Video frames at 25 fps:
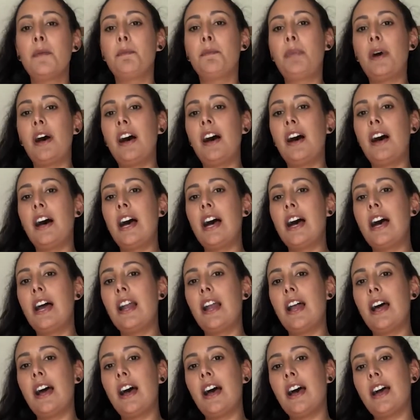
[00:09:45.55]
But
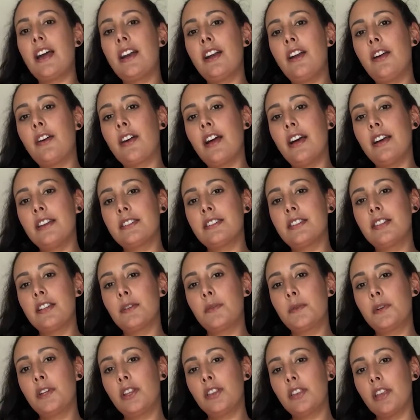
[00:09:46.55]
I don't know, guys,
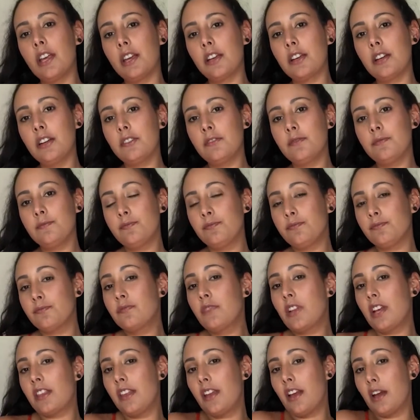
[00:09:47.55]
what do you think?
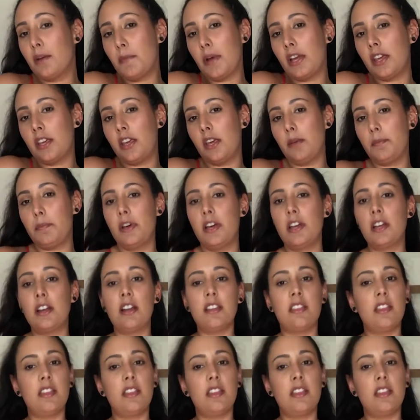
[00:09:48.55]
I think I might keep it.